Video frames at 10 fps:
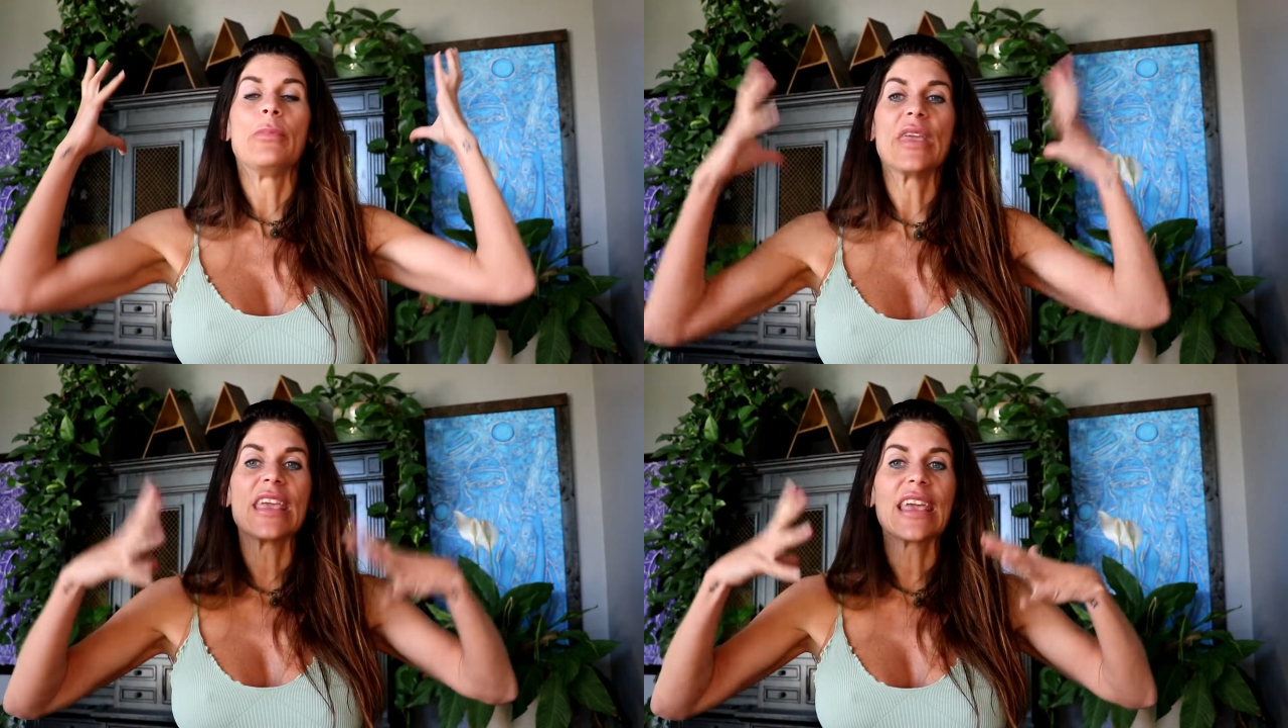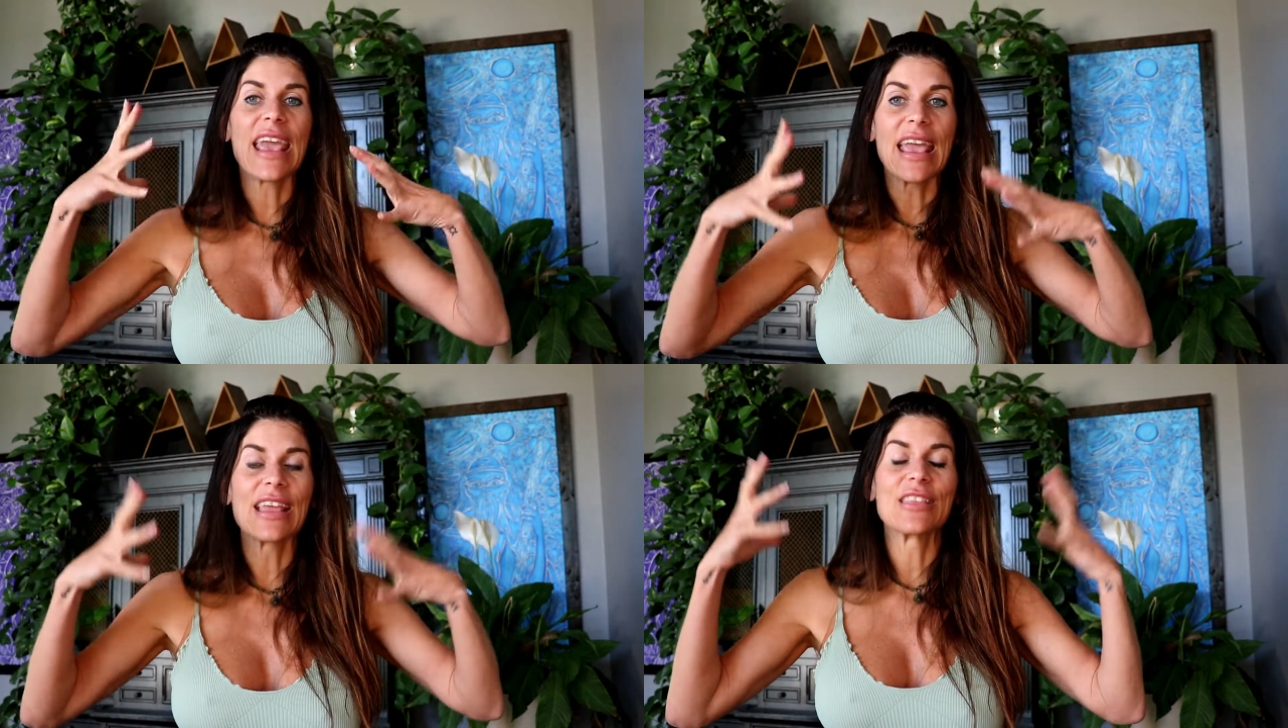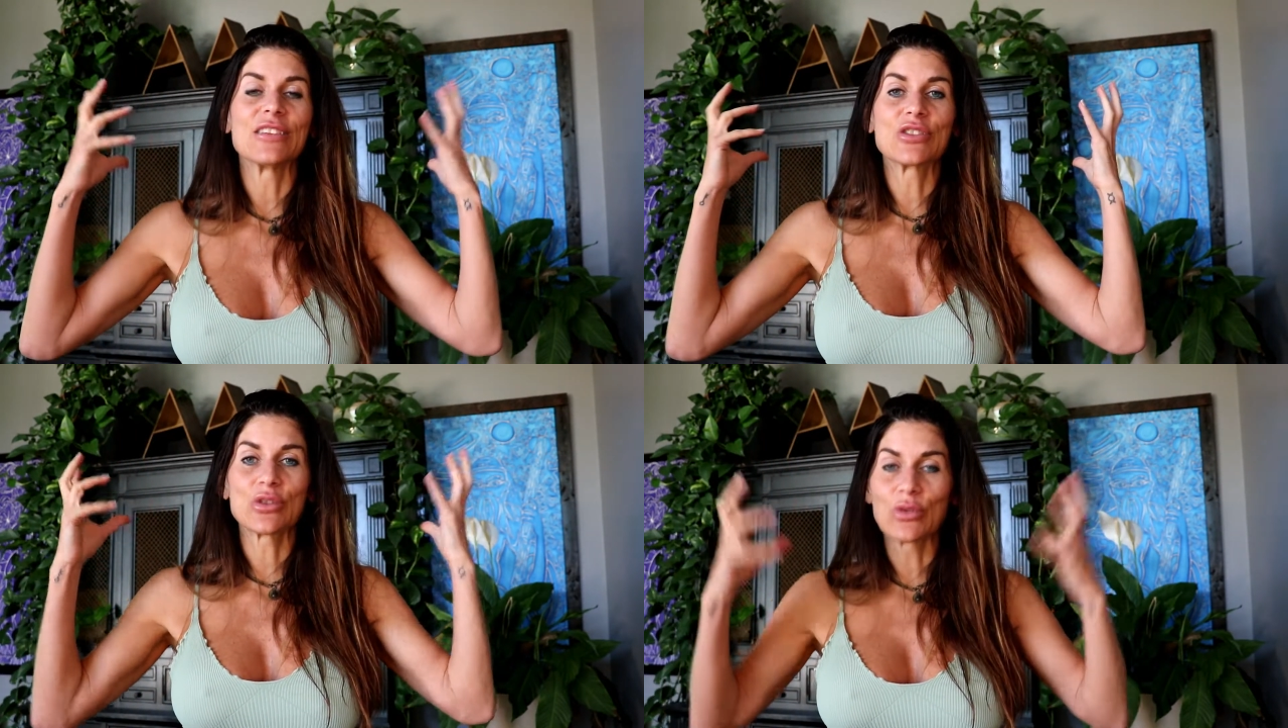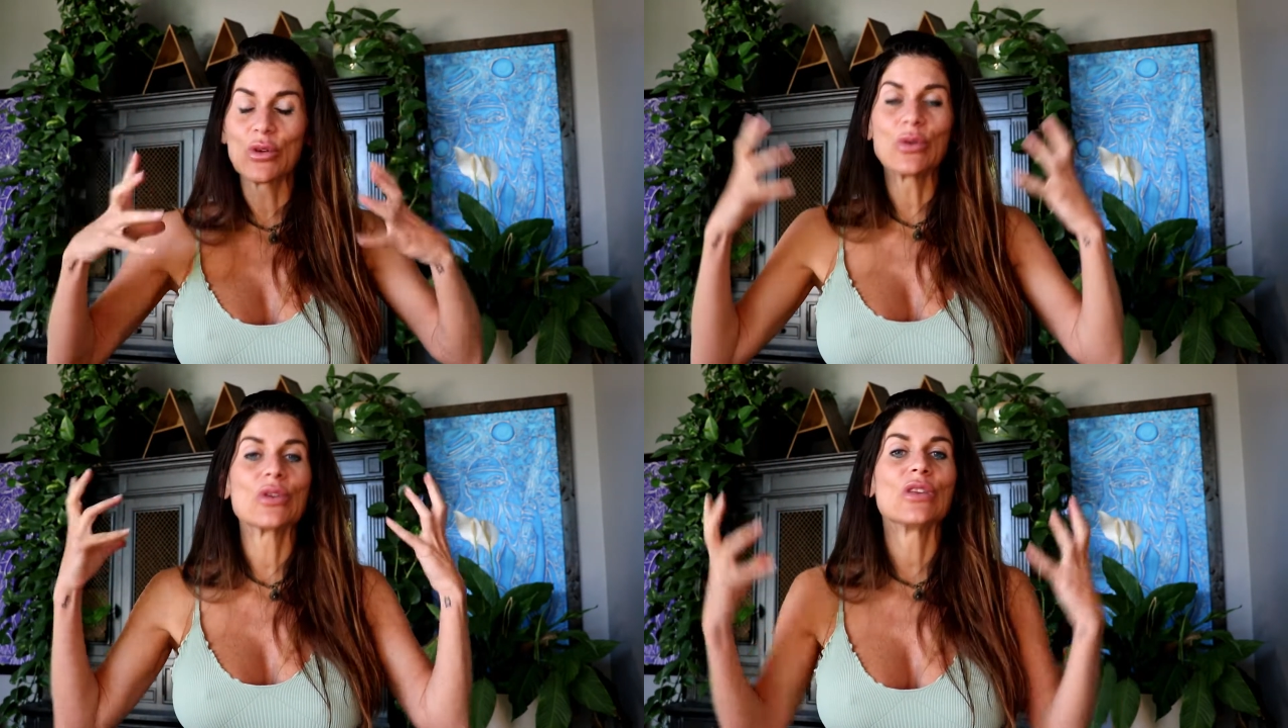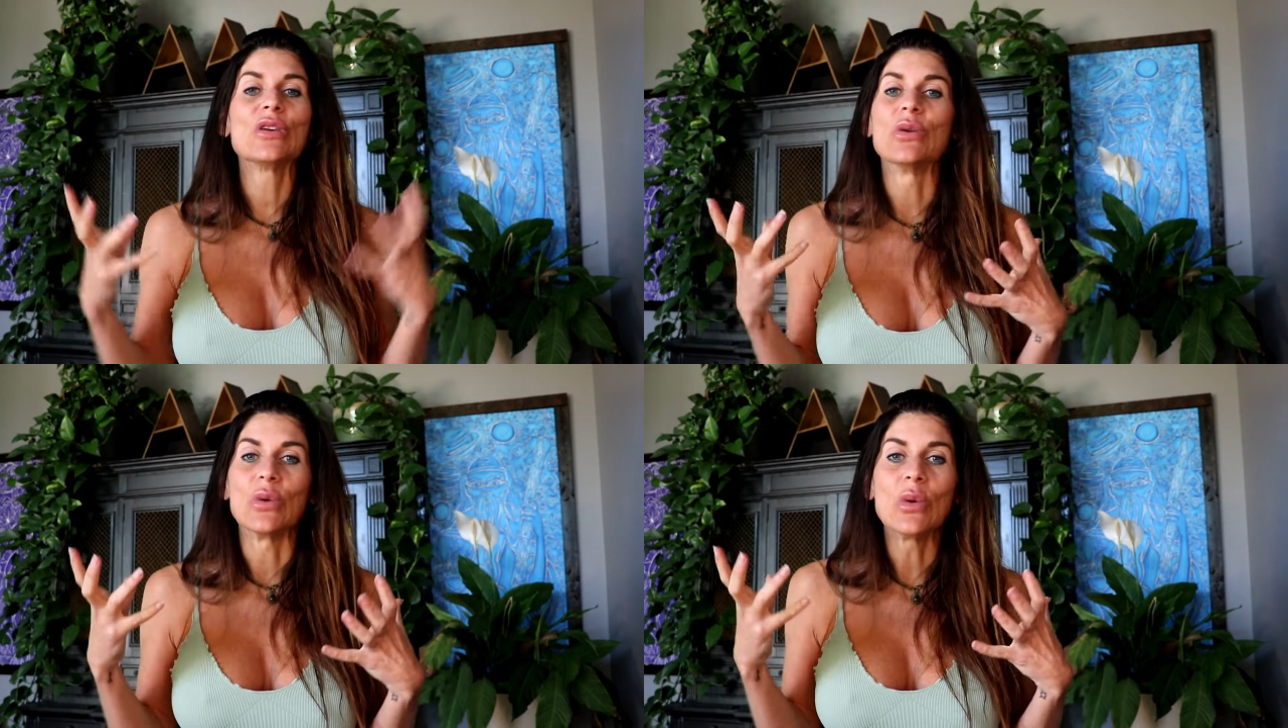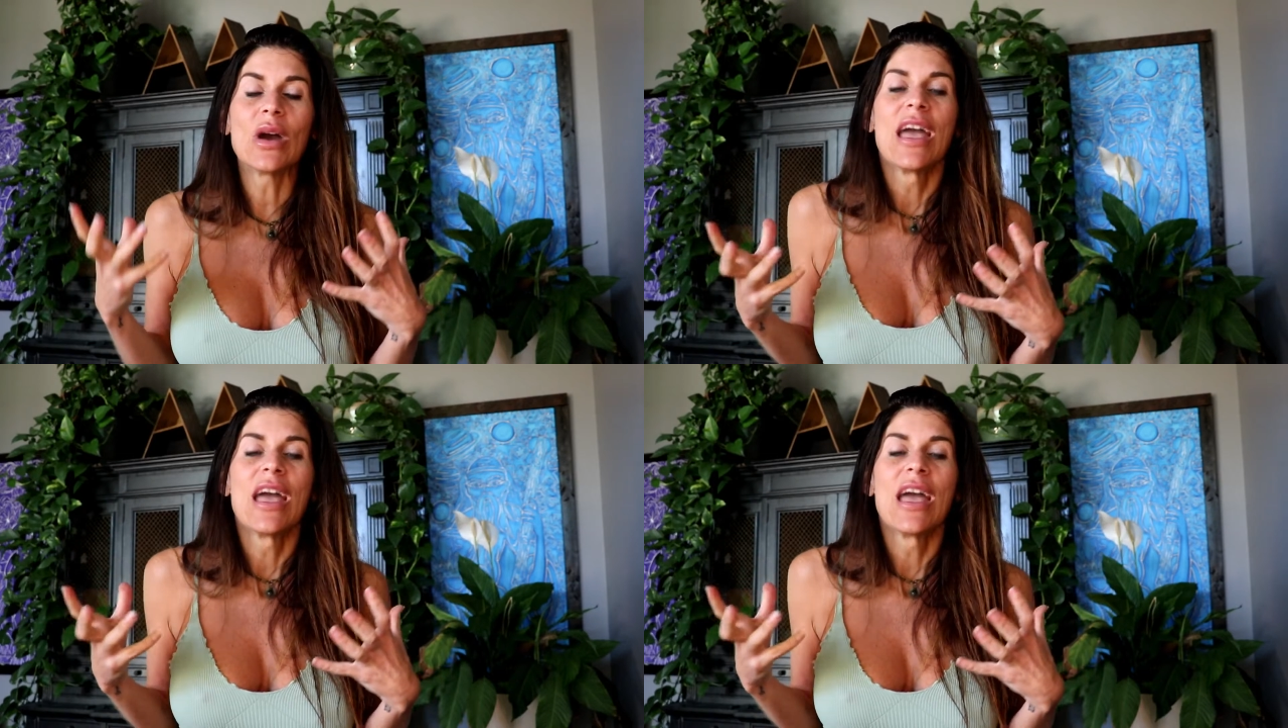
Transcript: being the true you